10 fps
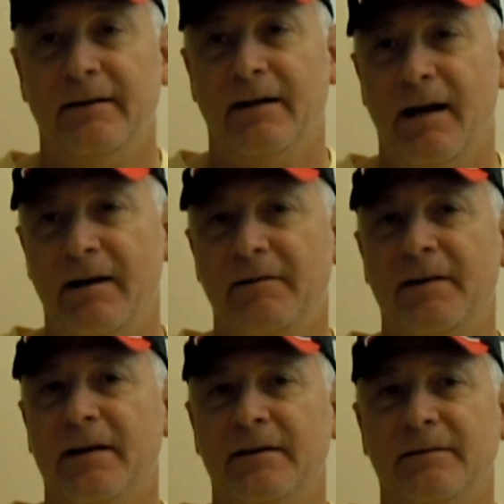higher
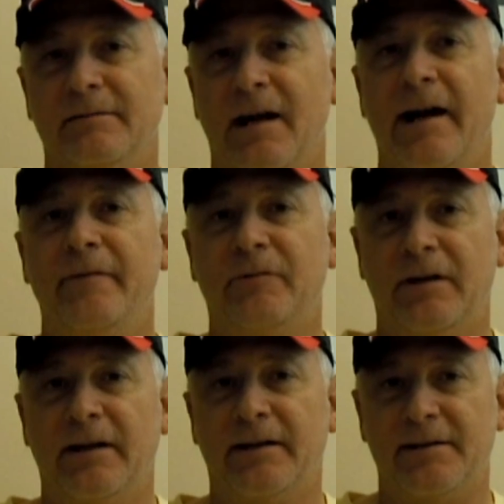than I would
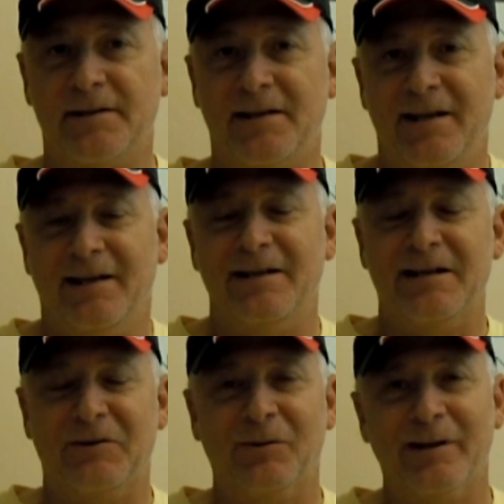like to see it
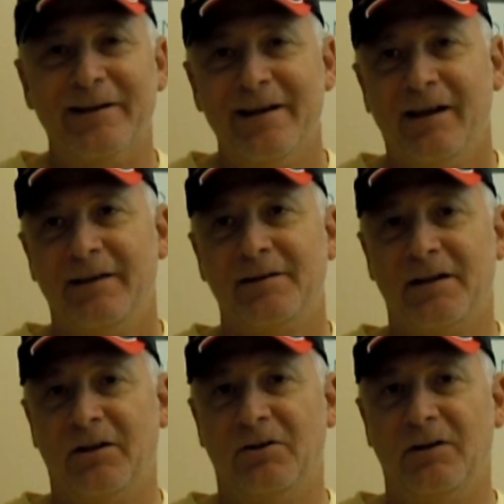anyway.
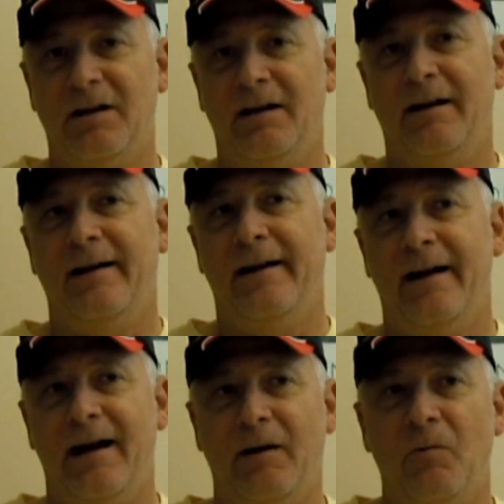So
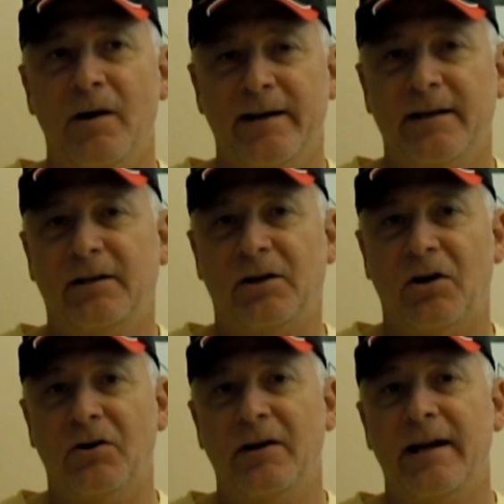I wanted to
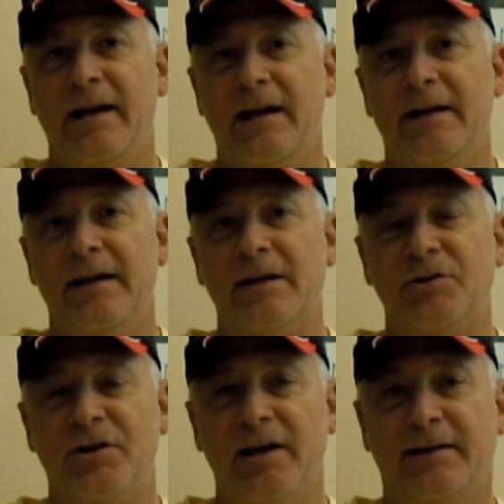go ahead and
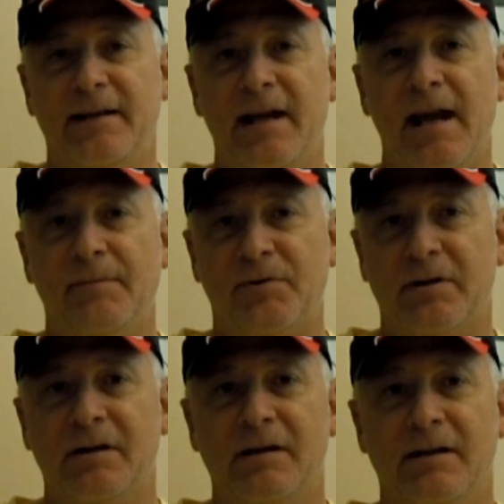check the amp
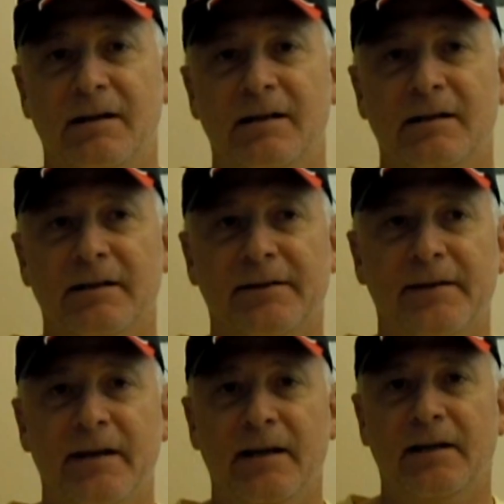draw on
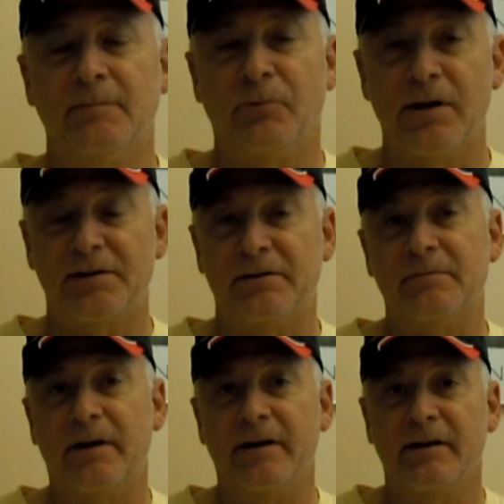the compressor in
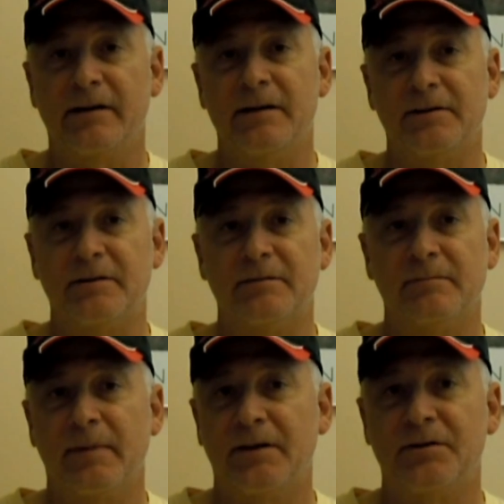my air conditioner
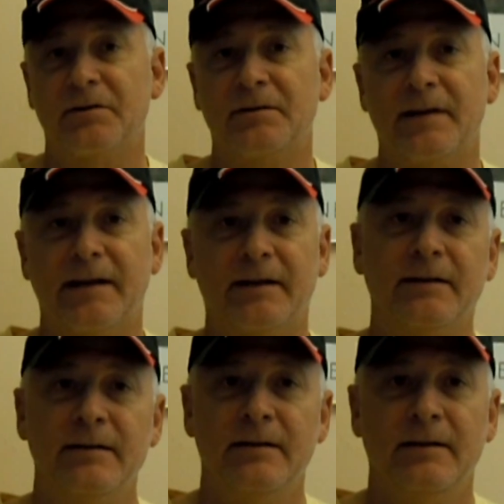and make sure that it,
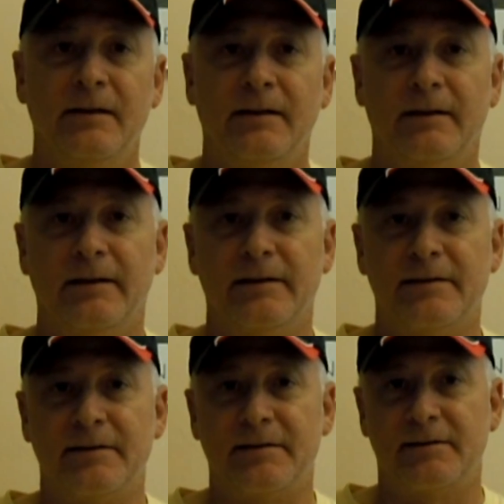
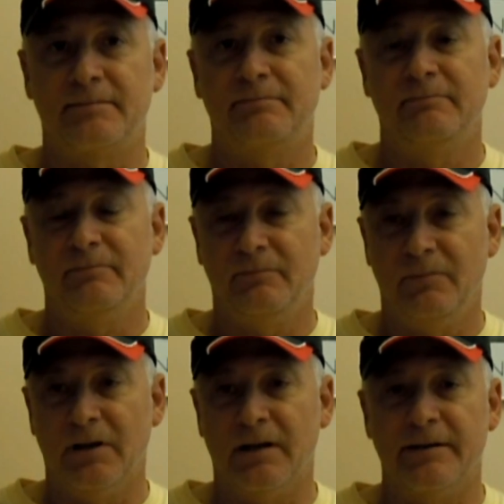it's
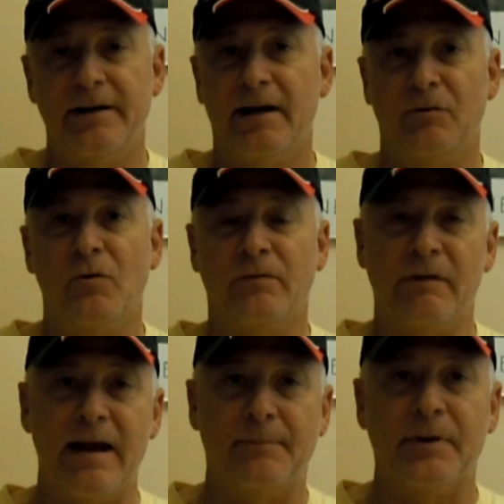uh, not
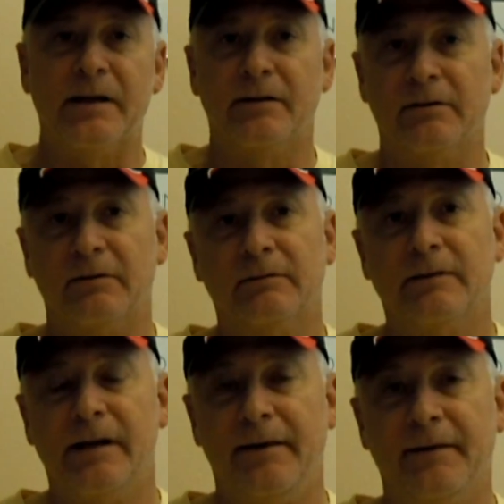overamping or
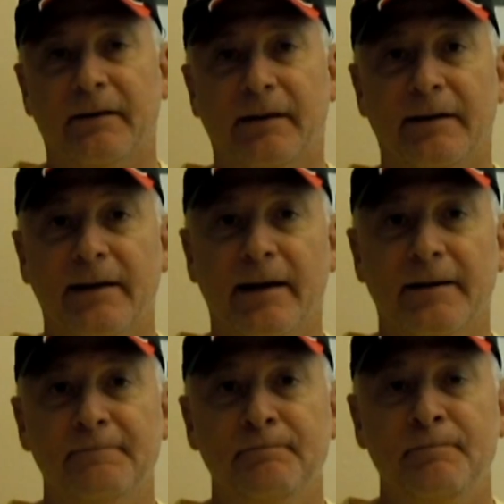anything like that.